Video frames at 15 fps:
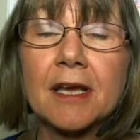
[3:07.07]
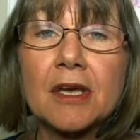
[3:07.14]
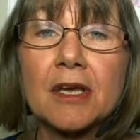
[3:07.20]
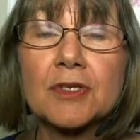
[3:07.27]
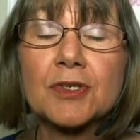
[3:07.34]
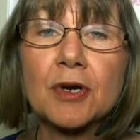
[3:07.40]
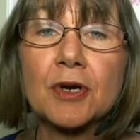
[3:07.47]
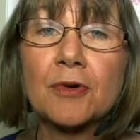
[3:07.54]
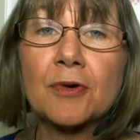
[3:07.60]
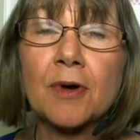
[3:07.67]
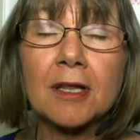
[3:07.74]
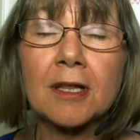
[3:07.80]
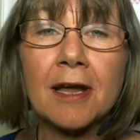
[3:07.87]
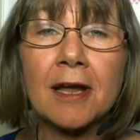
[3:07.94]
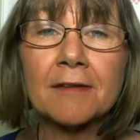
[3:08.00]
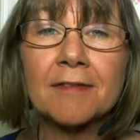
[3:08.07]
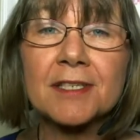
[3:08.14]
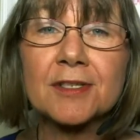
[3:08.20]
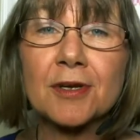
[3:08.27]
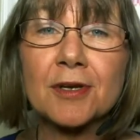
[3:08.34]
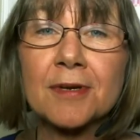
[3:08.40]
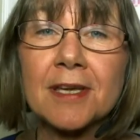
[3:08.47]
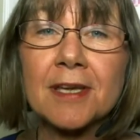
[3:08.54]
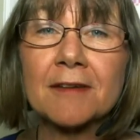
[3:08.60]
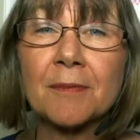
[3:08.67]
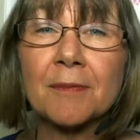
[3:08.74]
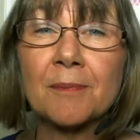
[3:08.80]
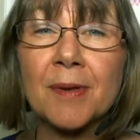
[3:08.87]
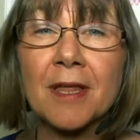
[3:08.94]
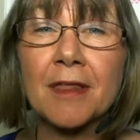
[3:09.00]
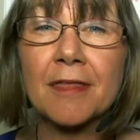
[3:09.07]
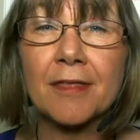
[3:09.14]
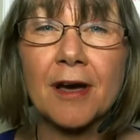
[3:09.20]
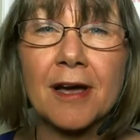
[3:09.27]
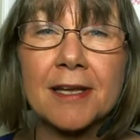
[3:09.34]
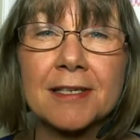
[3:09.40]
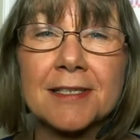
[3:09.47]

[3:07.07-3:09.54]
So a lot of us don't give a big thought